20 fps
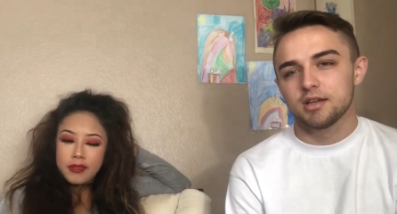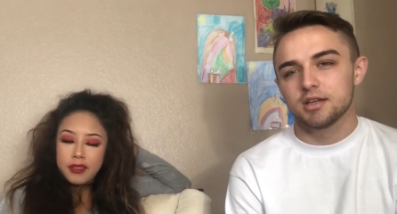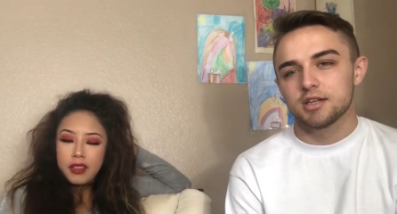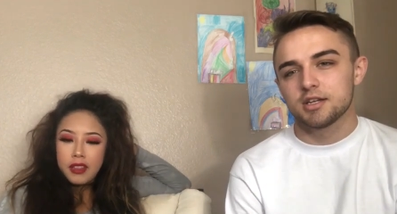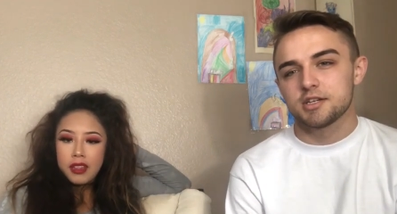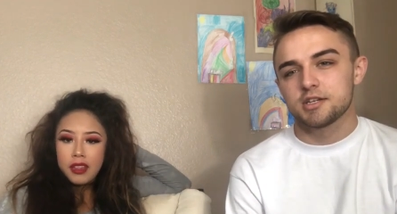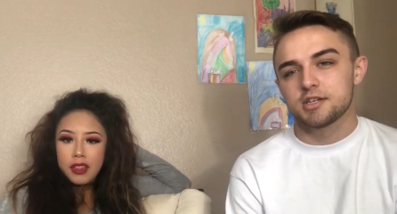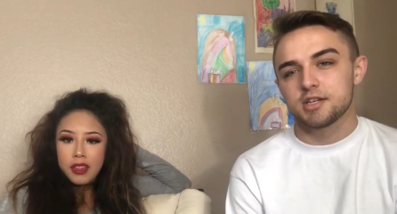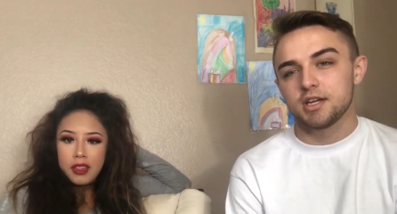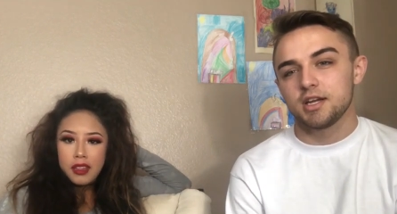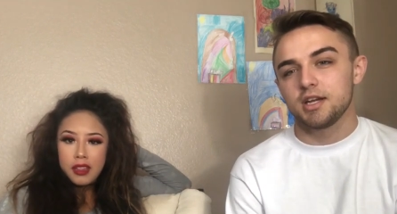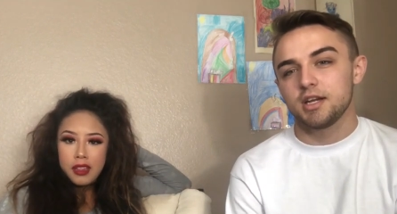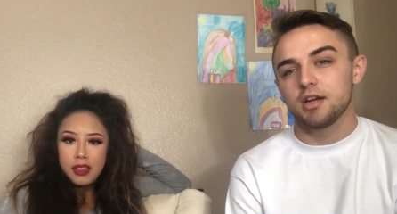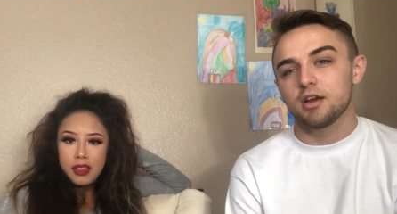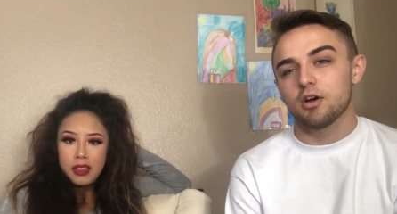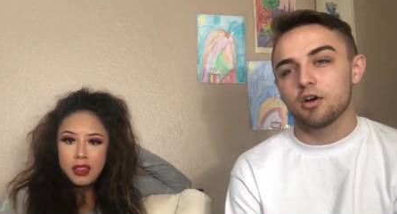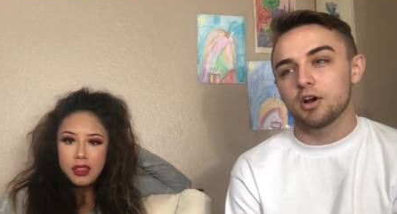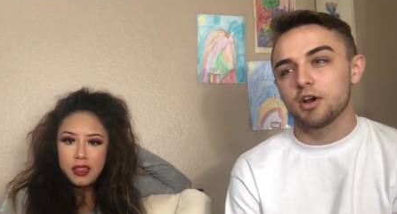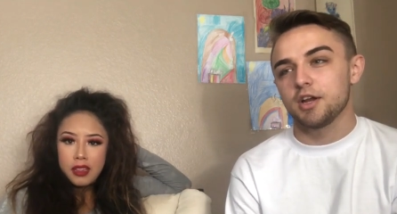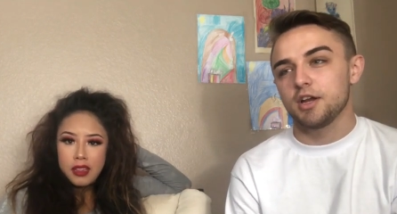Speaker 1: she
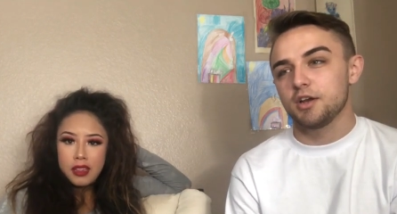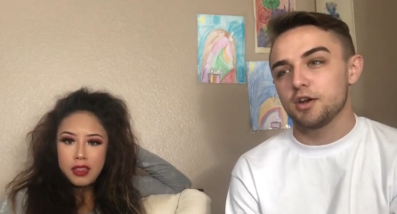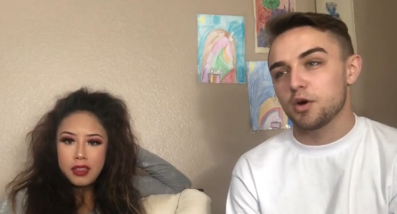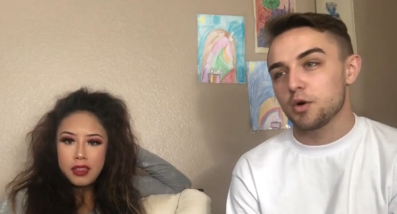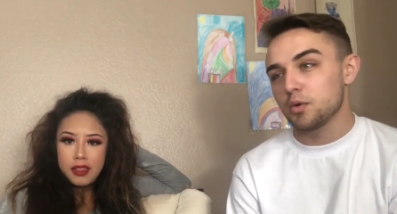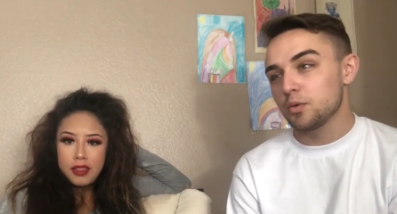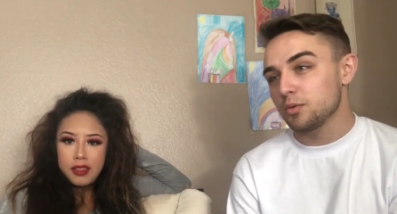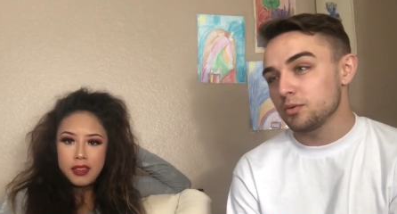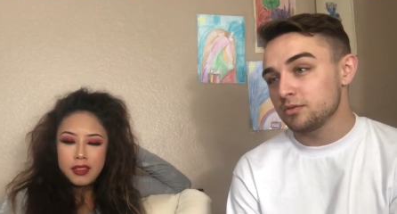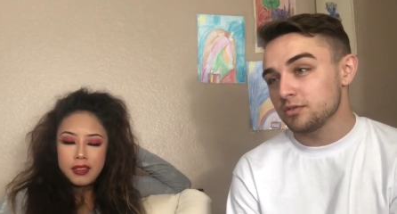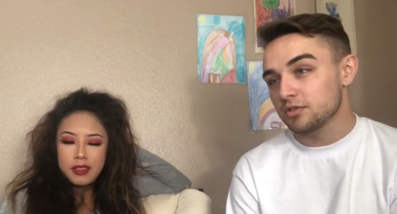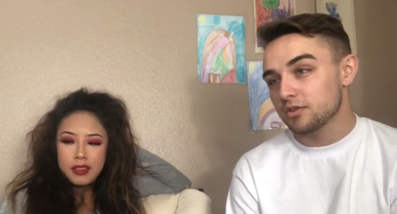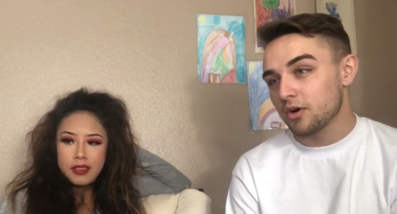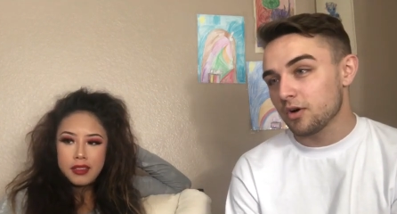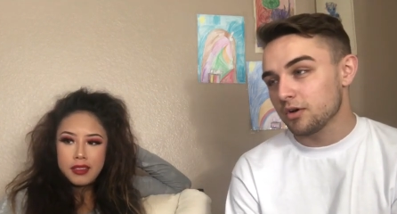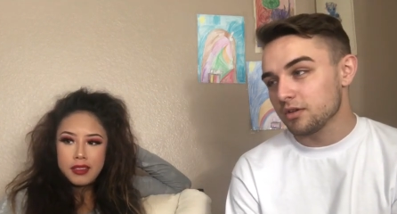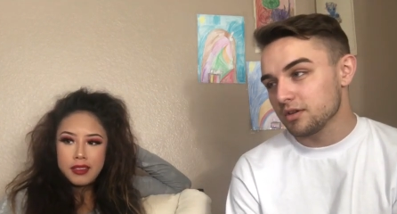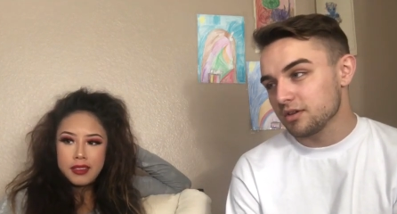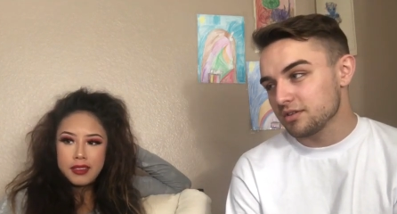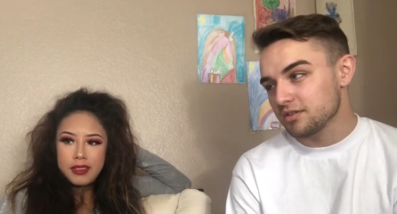already knows
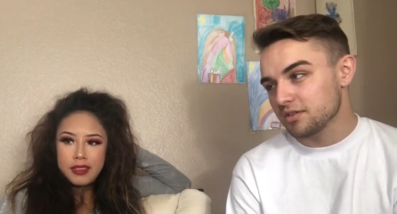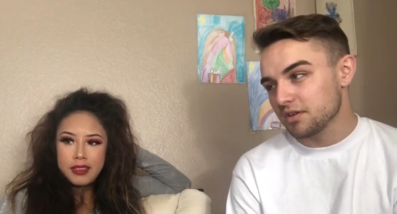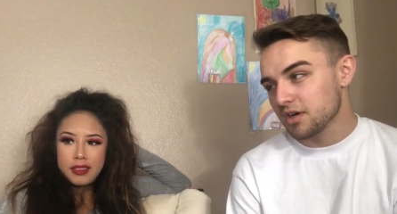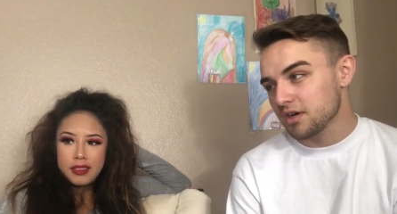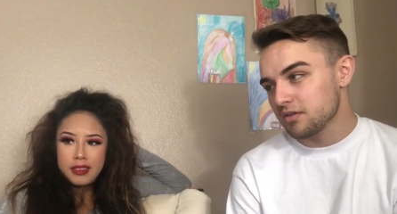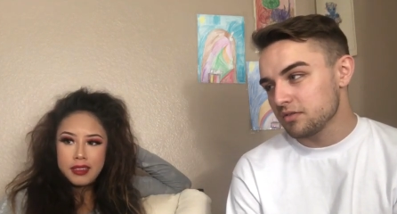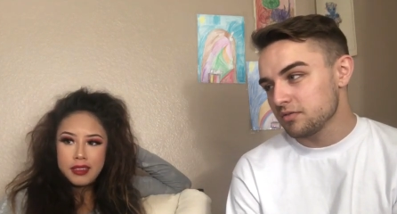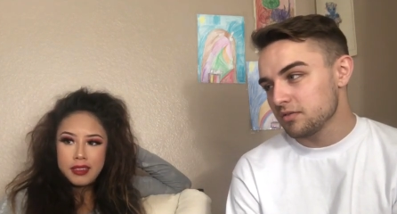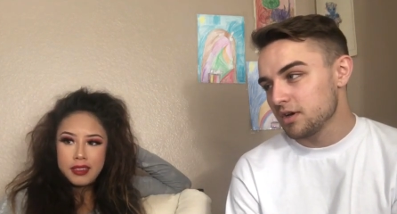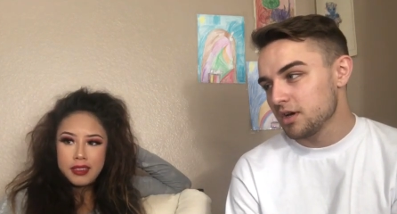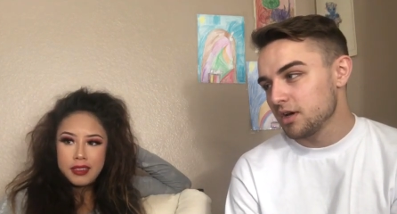all this stuff.